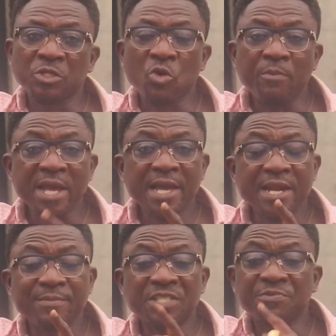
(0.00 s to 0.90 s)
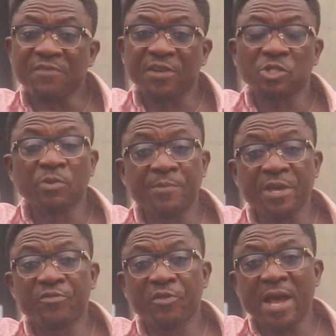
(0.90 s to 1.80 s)
So my gun a bit me a fan to a
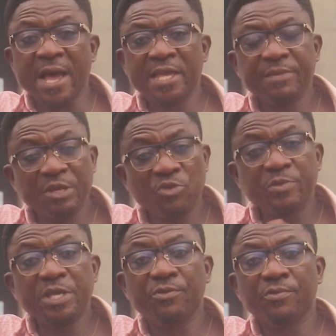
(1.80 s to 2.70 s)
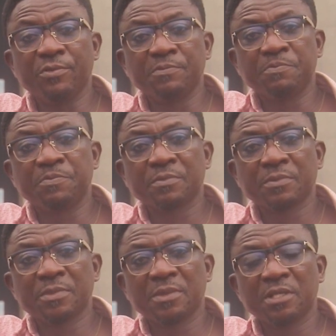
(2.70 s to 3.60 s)
pair for a minimum be a new
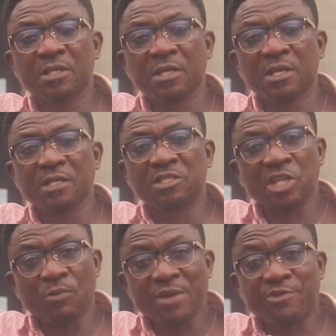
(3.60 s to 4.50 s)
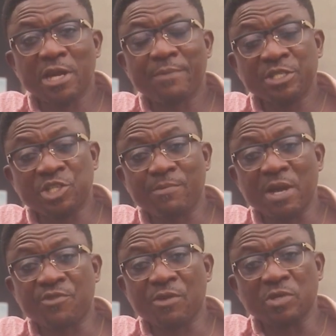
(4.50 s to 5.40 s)
Cherawajin and I mean
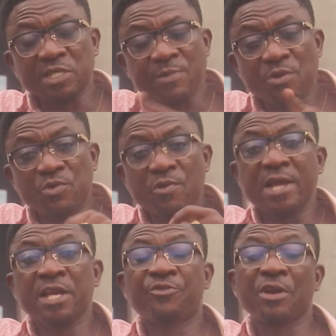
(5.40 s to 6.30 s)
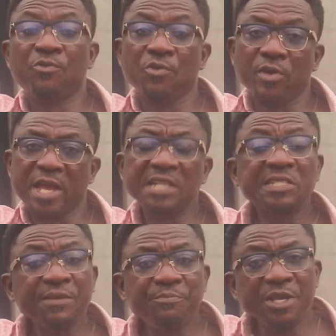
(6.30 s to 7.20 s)
Cheramajin one, someone who do a HGO, and
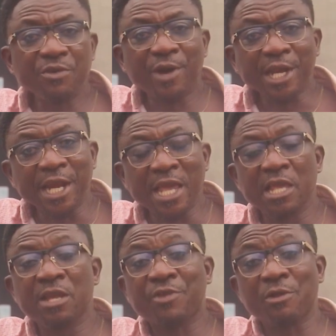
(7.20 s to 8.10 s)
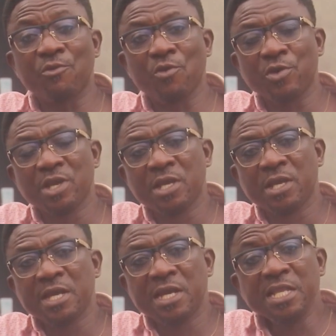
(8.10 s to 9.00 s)
some P1 and the HGO.
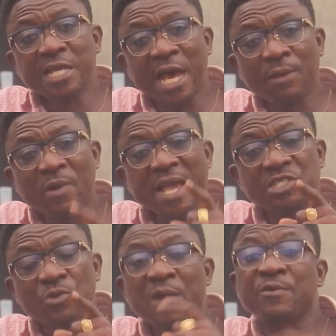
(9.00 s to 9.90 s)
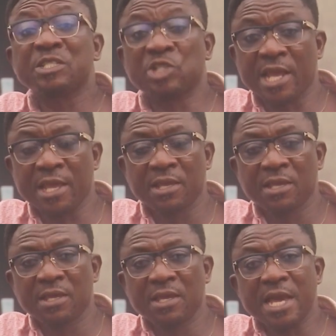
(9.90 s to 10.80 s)
Ninjanano Edjo adventure,
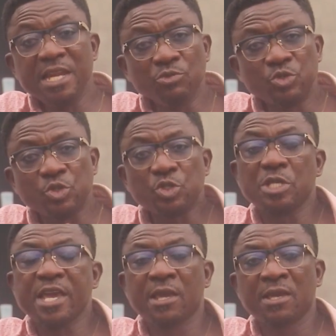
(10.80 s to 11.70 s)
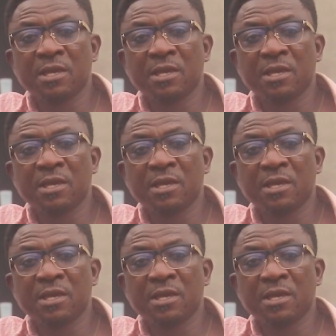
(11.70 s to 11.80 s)
and you will see.